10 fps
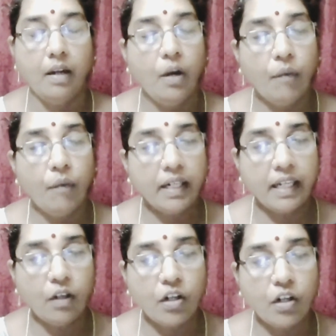One
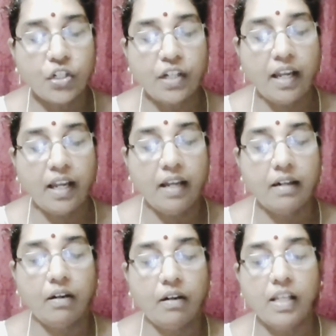cannot
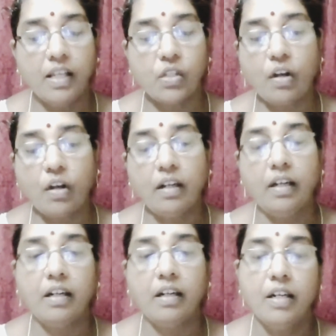share his or
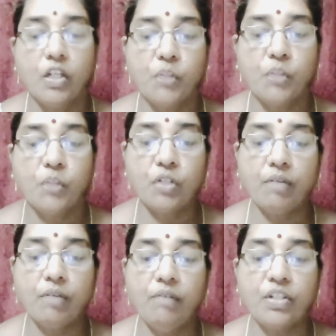her
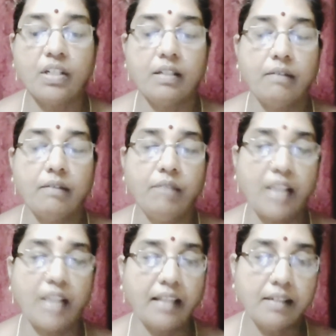spiritual vision
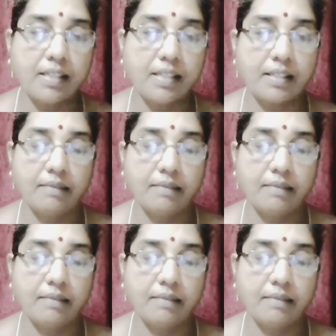with others.